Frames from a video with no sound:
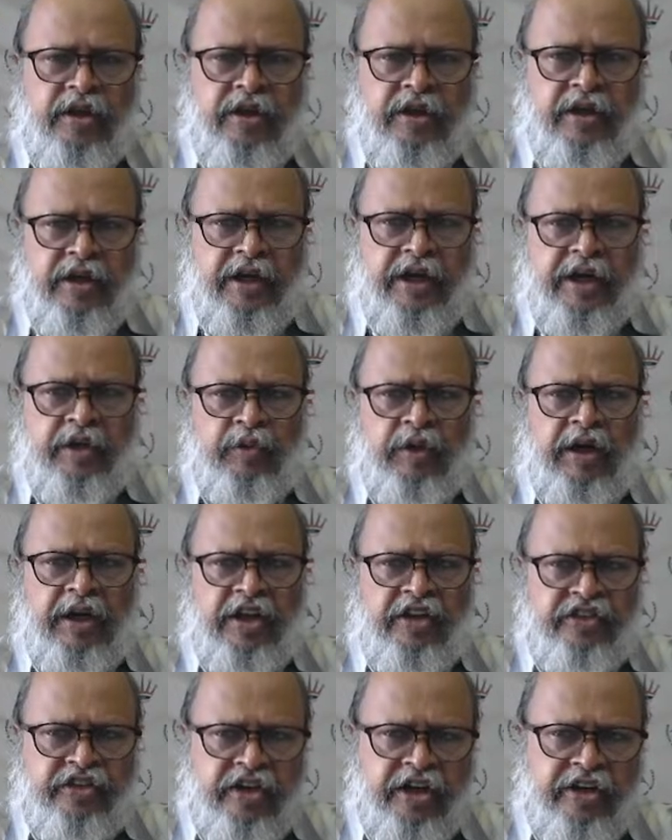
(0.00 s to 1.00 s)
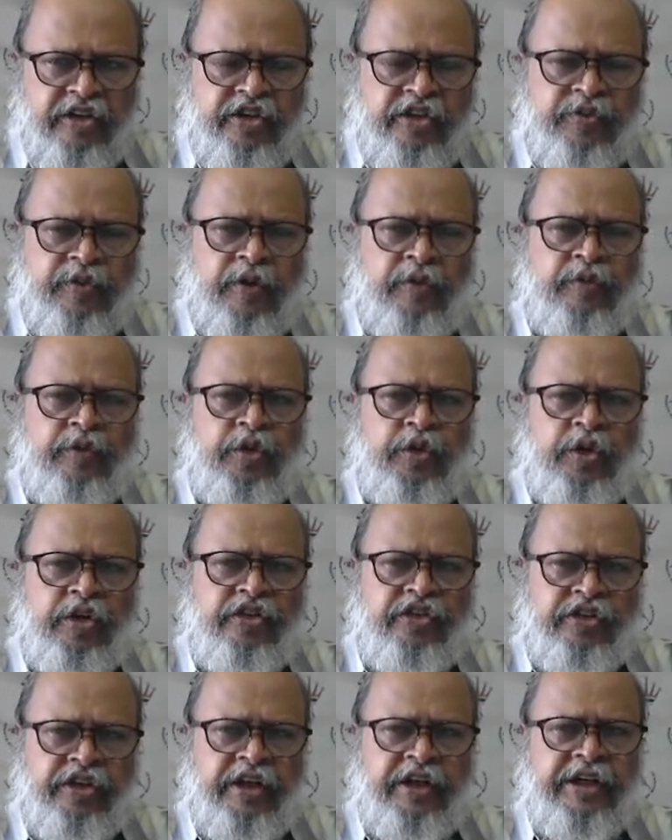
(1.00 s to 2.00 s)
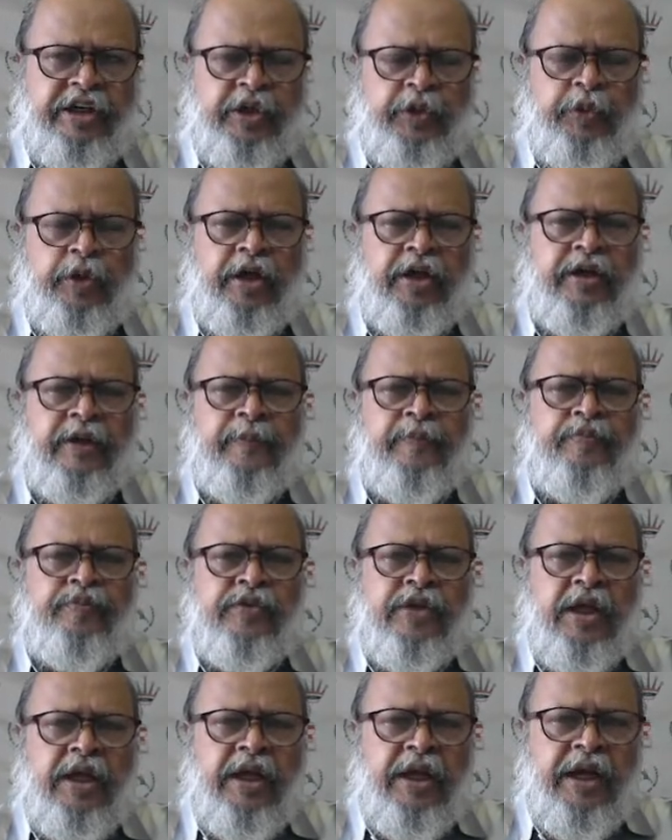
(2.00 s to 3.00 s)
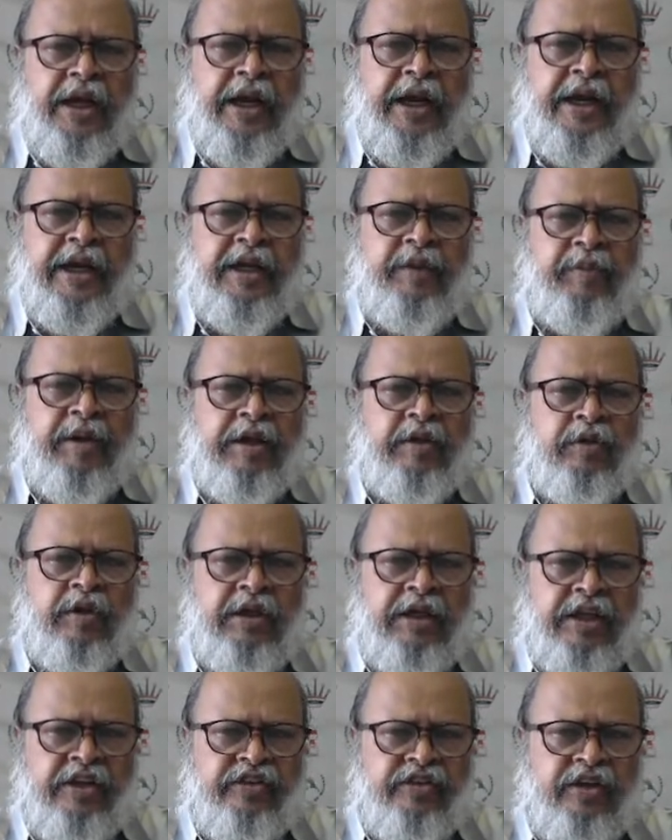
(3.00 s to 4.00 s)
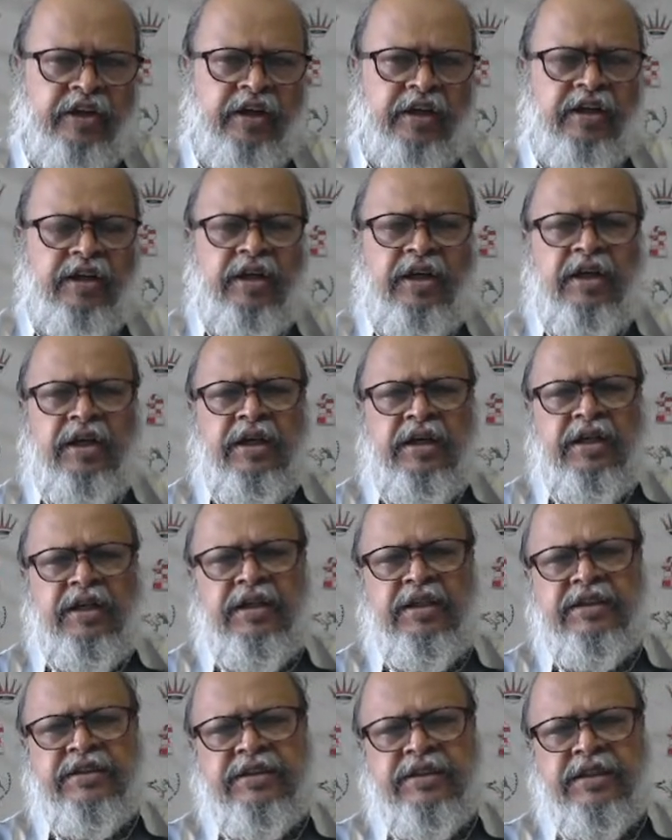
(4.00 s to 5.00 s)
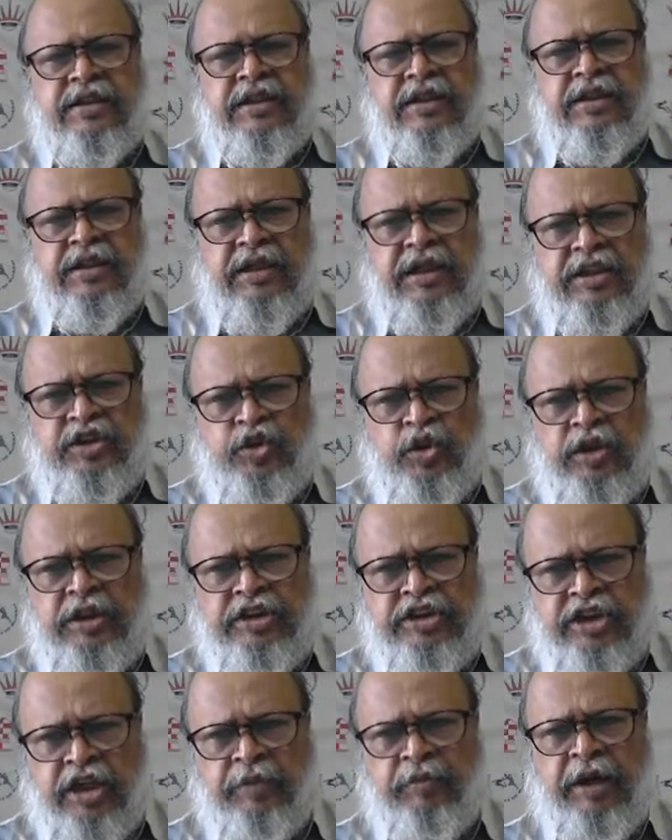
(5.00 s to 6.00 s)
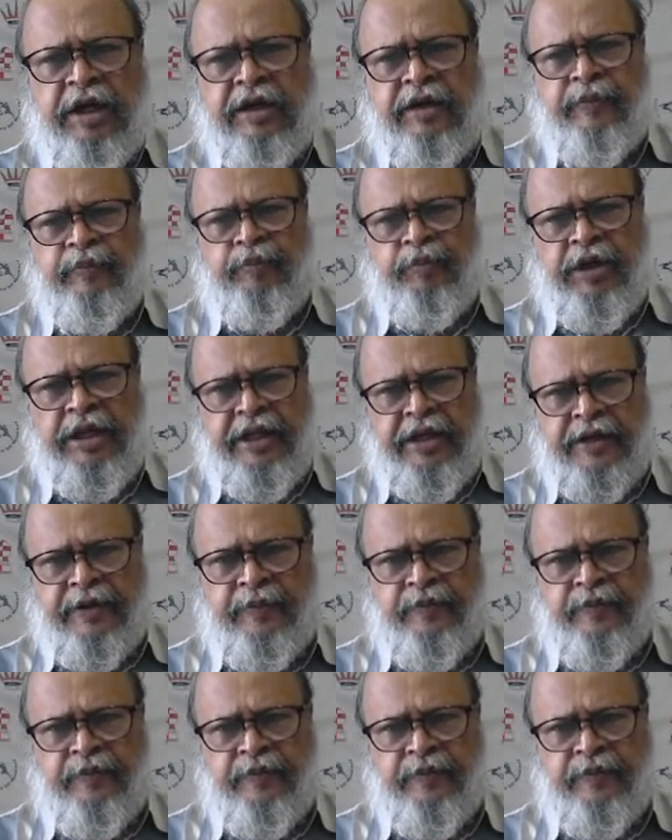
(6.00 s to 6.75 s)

Edward Laskar is from USA, New York, and Emanuel Laskar is actually German player.